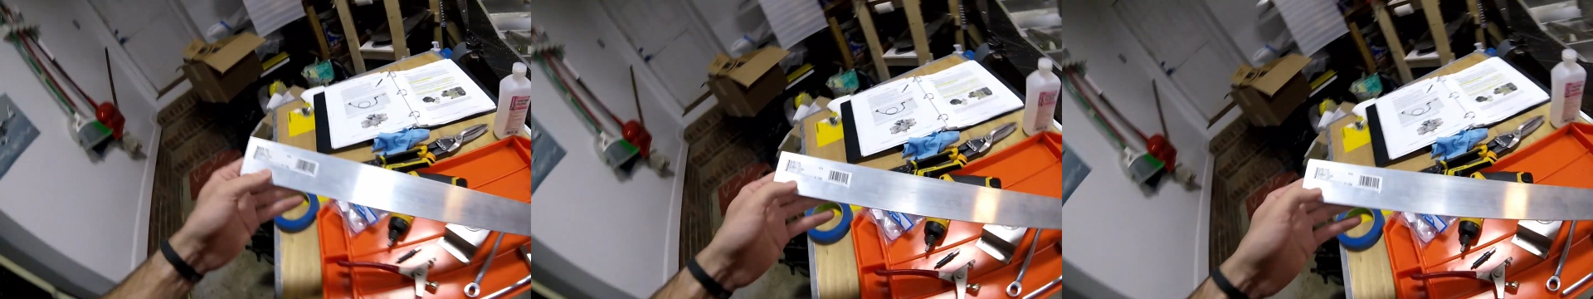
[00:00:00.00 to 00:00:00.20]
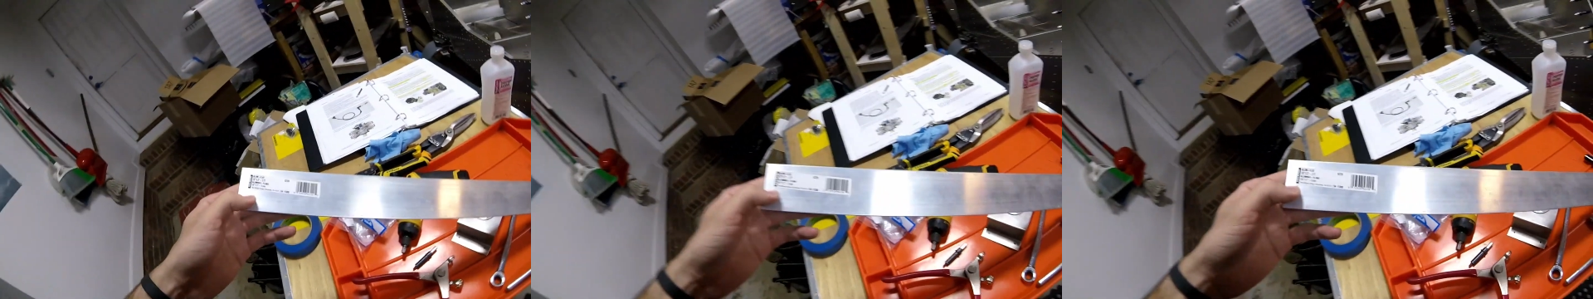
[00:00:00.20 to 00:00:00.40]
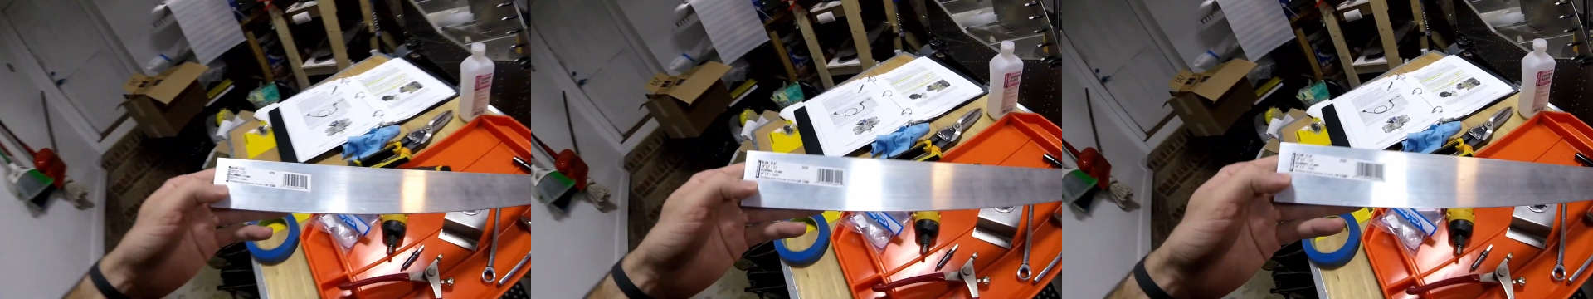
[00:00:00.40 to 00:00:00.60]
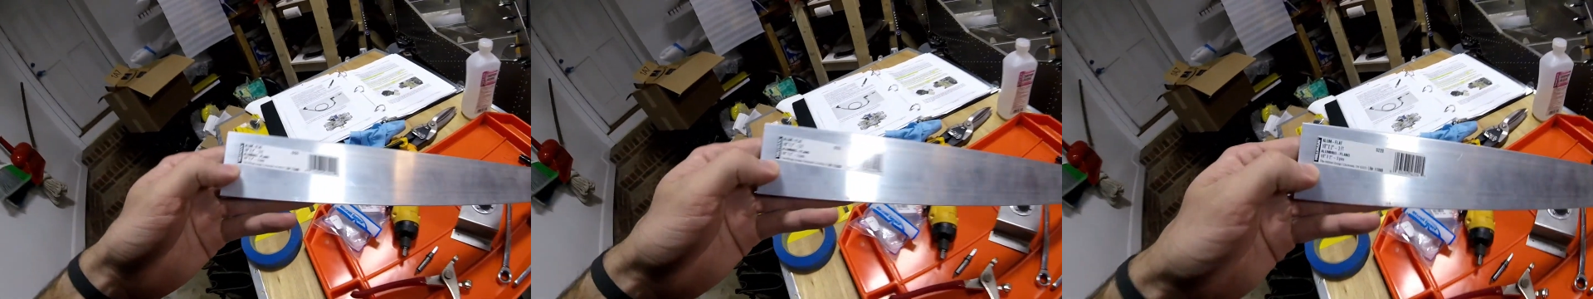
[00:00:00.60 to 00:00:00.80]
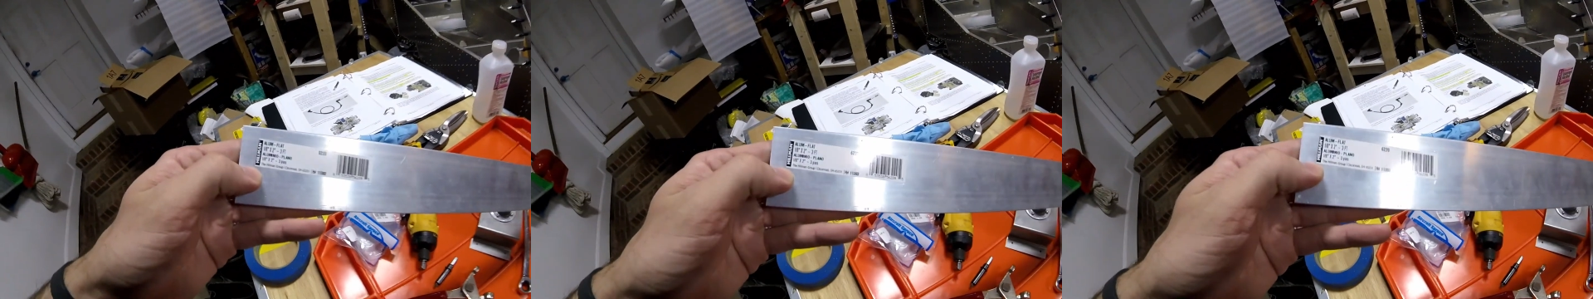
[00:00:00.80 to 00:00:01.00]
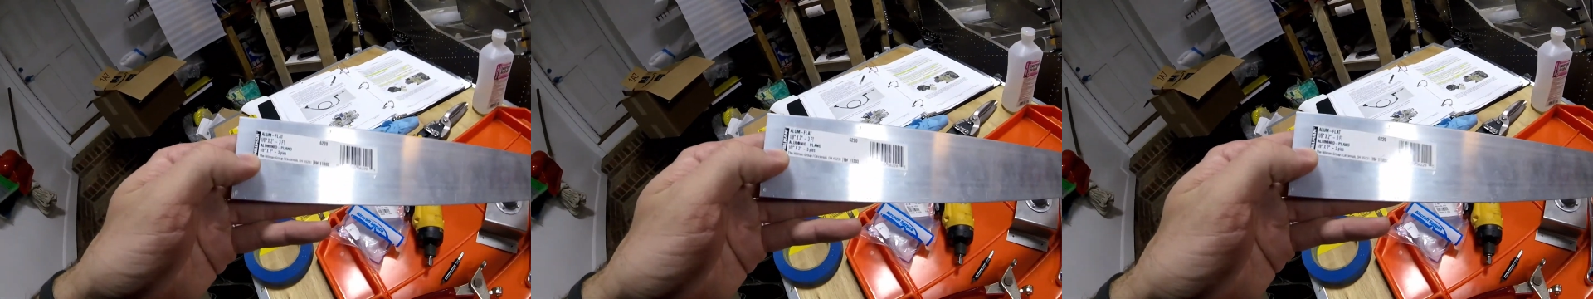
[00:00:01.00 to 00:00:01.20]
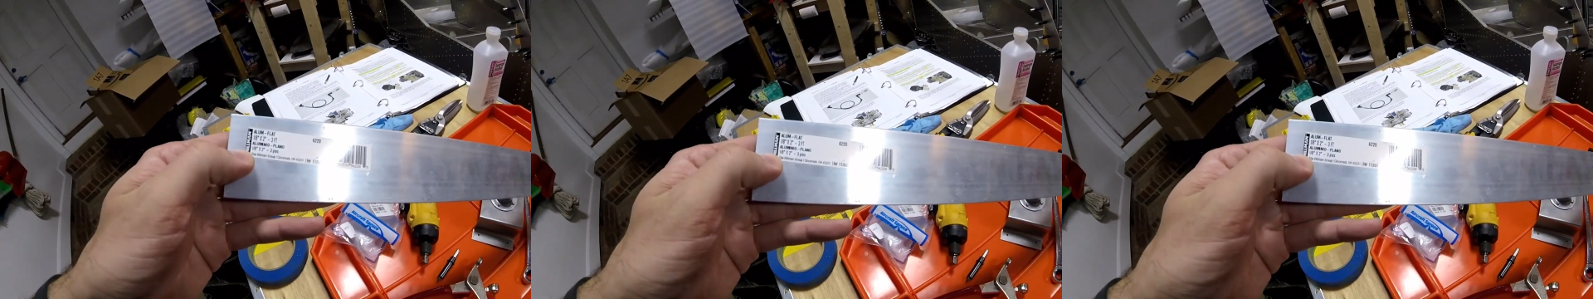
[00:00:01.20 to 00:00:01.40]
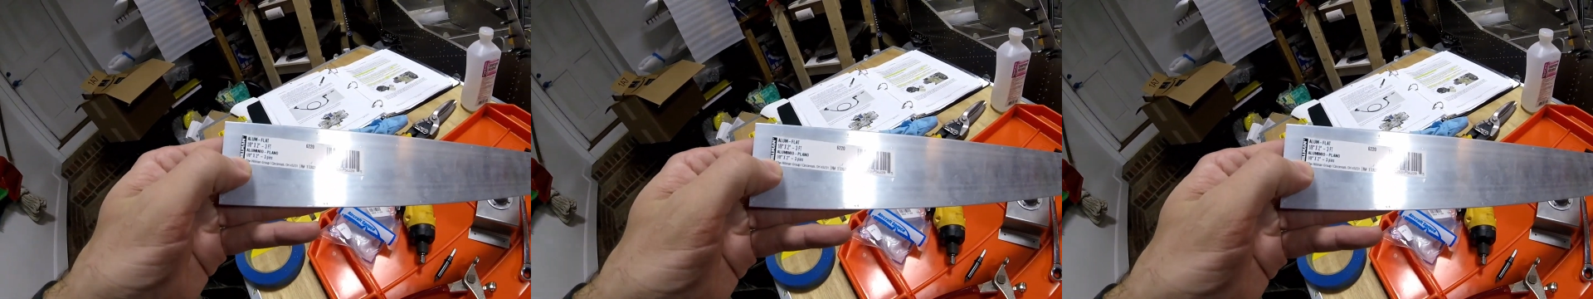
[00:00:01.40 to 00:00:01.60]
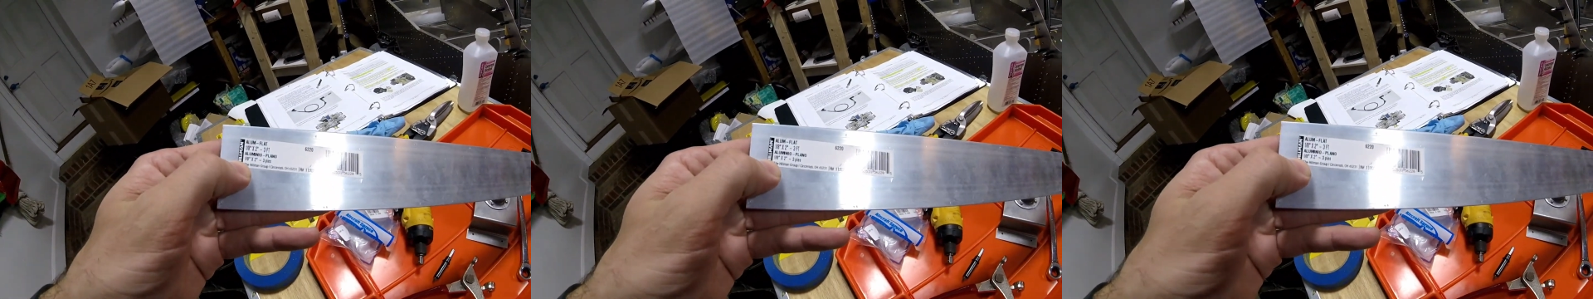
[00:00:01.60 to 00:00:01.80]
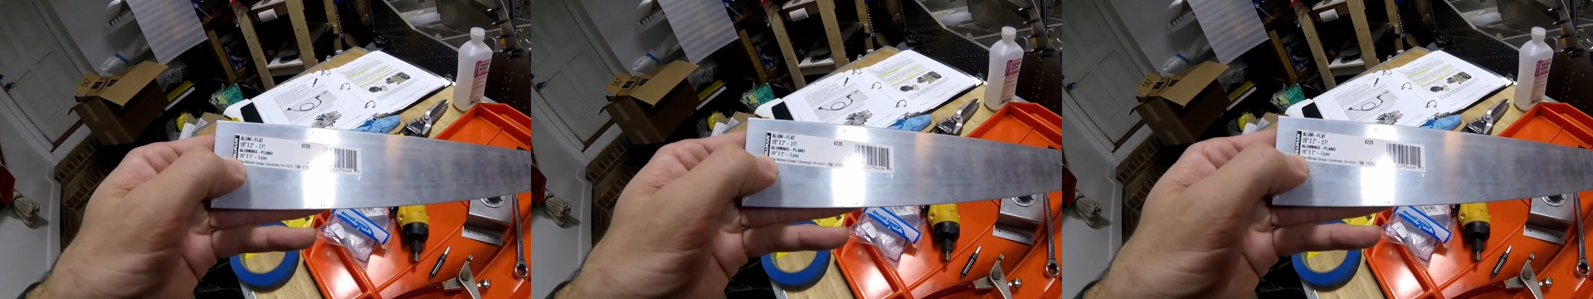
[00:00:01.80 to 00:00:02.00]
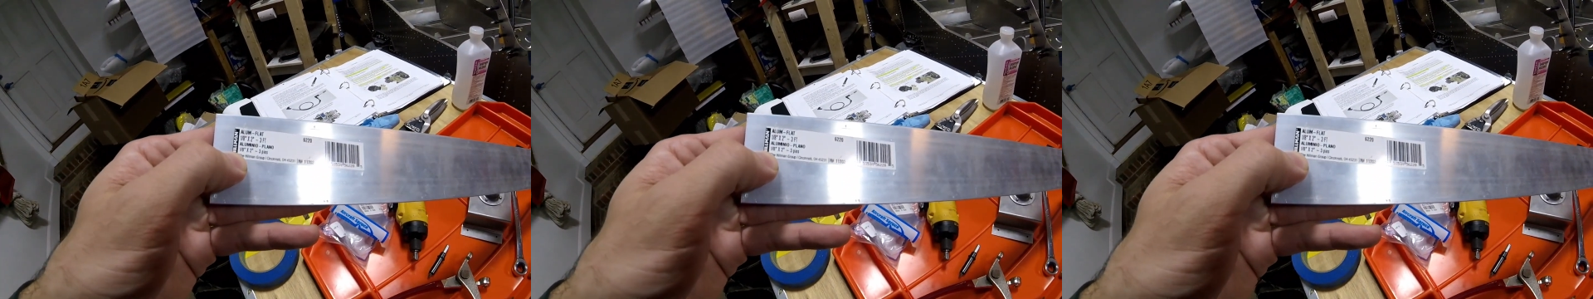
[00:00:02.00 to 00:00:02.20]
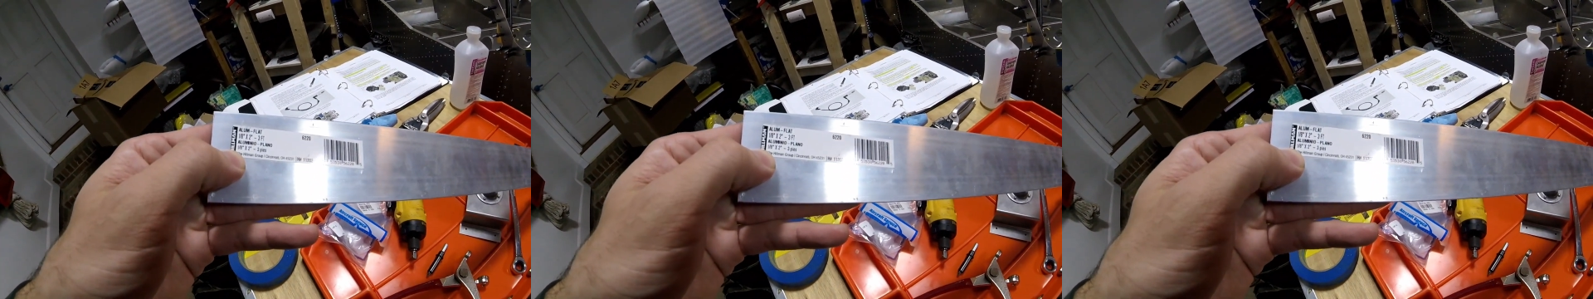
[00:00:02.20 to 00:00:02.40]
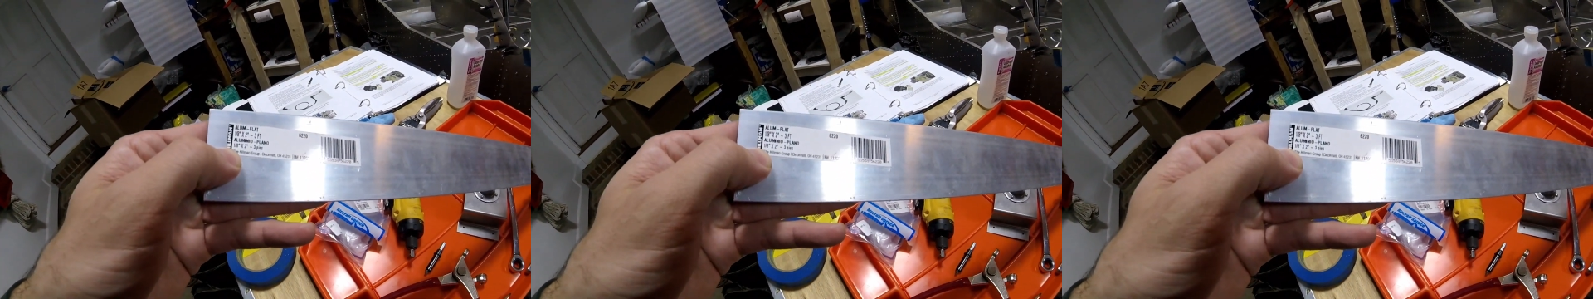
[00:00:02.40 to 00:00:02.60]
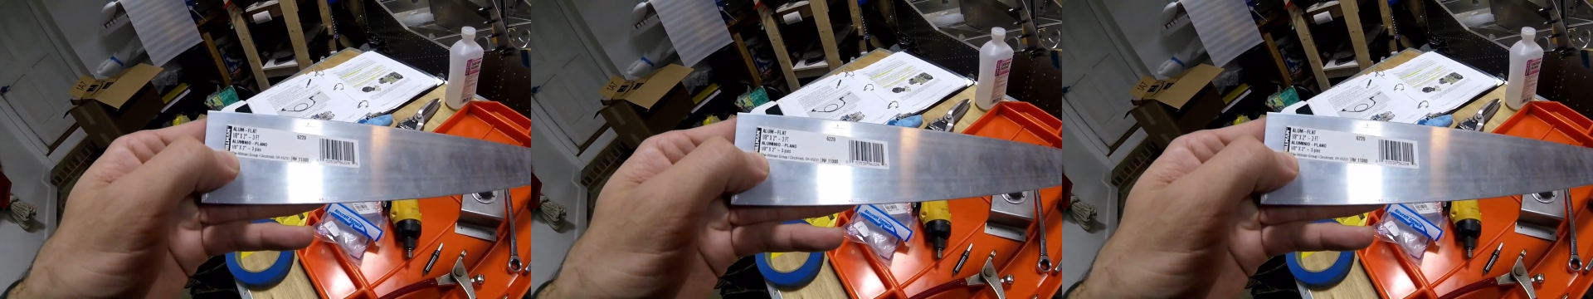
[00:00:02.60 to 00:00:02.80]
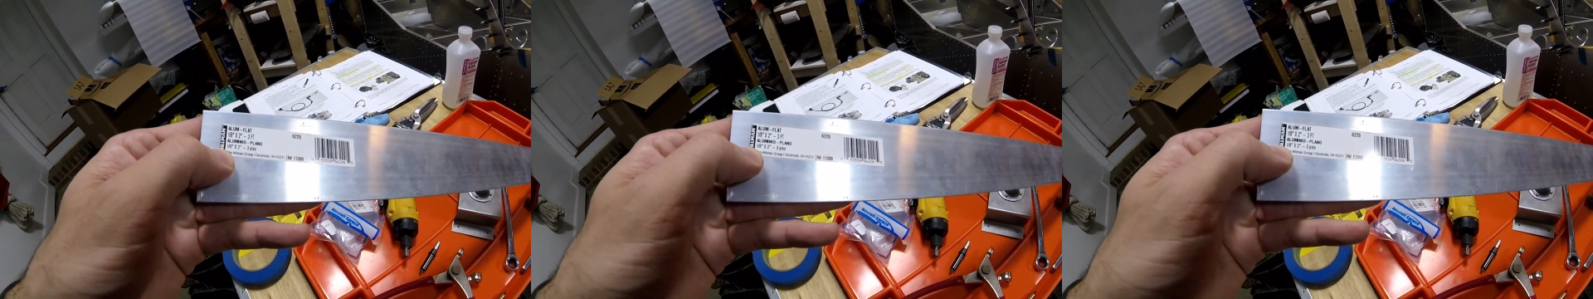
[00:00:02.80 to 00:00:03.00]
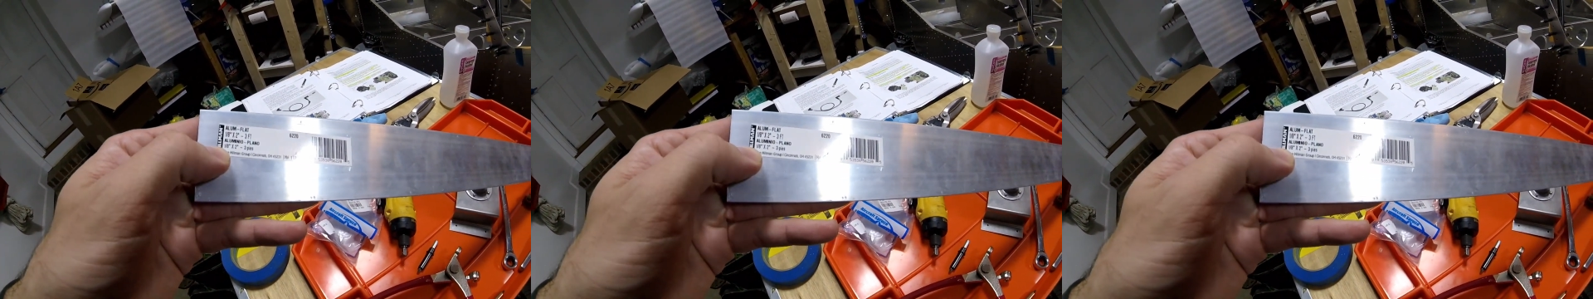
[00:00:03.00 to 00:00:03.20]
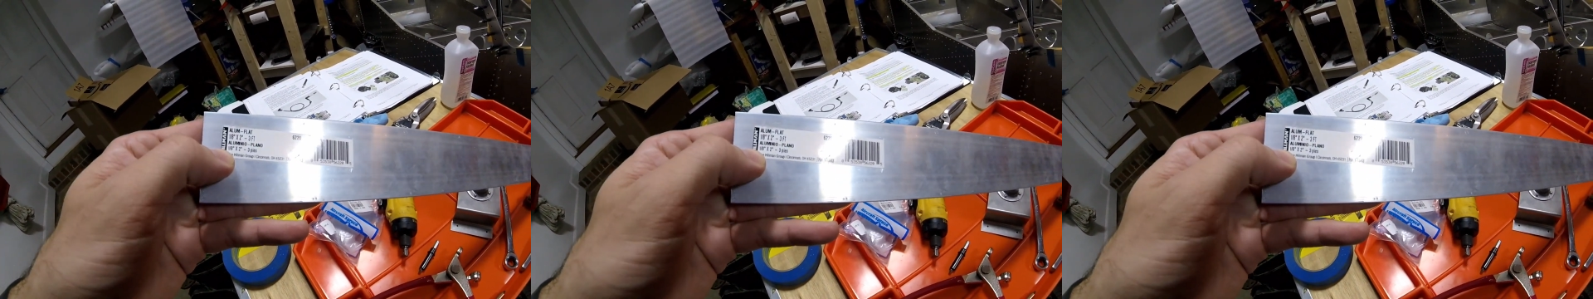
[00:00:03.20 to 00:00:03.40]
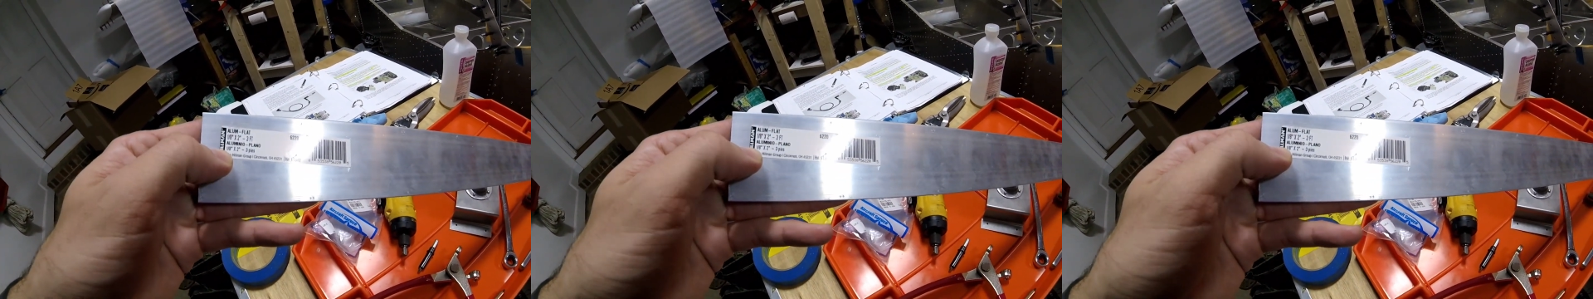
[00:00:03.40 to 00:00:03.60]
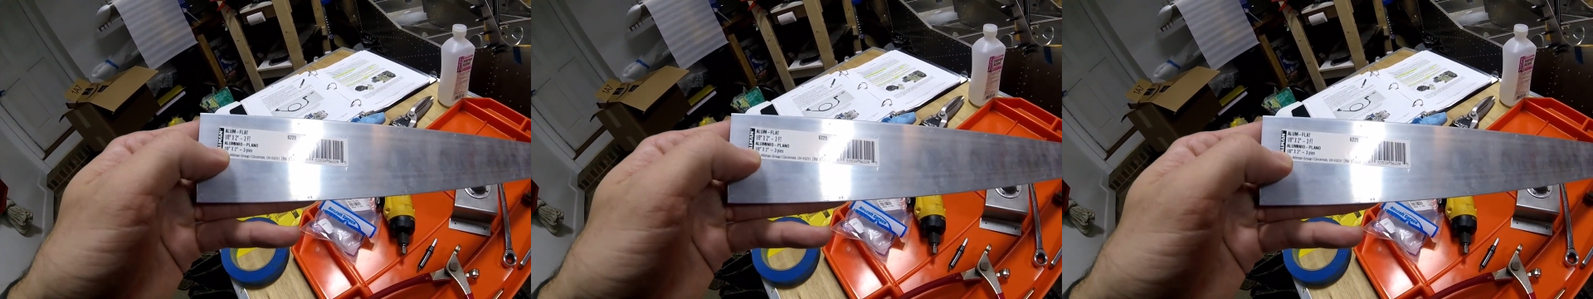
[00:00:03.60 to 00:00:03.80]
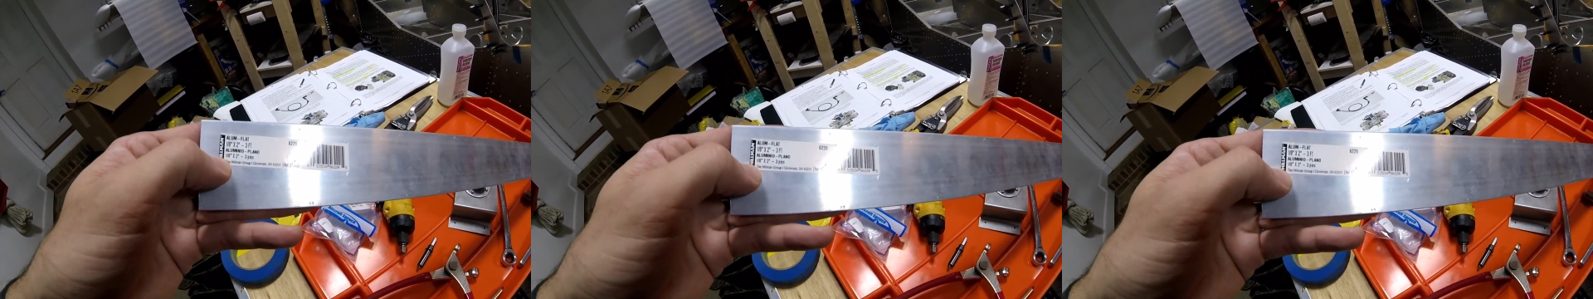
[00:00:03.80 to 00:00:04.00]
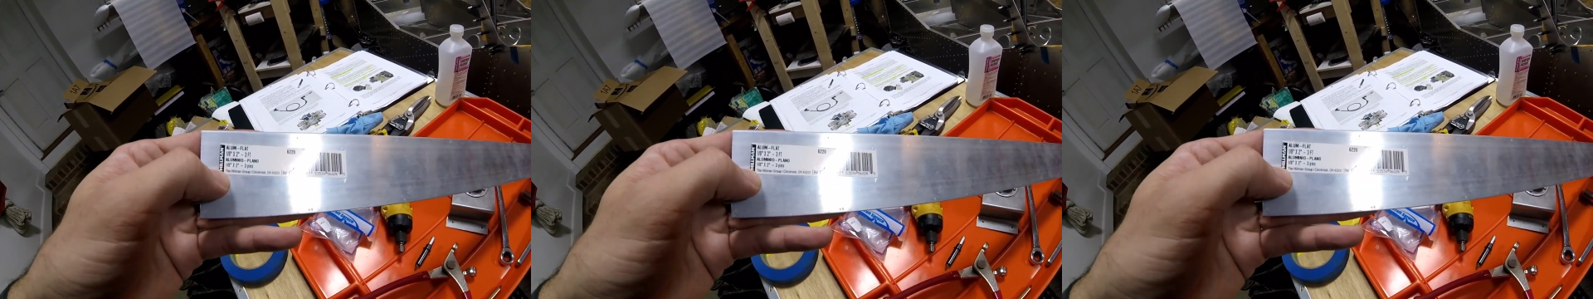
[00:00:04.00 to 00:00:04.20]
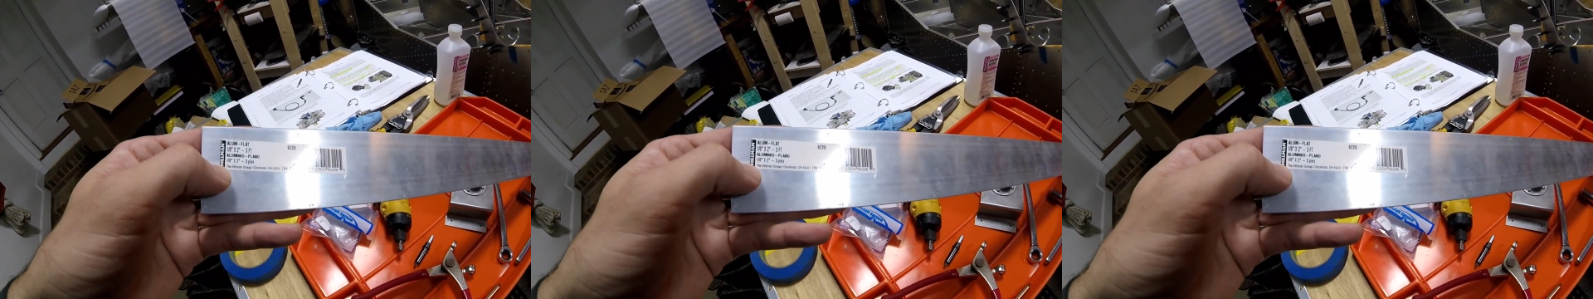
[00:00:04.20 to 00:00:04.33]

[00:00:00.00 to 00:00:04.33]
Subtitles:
No face is visible, so there are no lips to read.